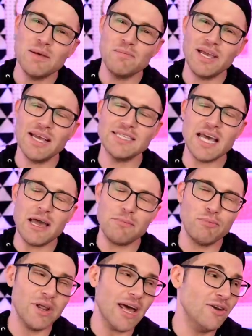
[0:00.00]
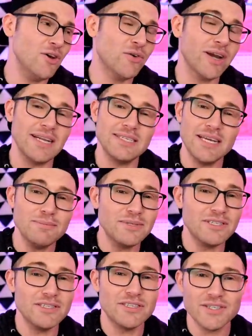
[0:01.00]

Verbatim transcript: because I put out new Cricut tips,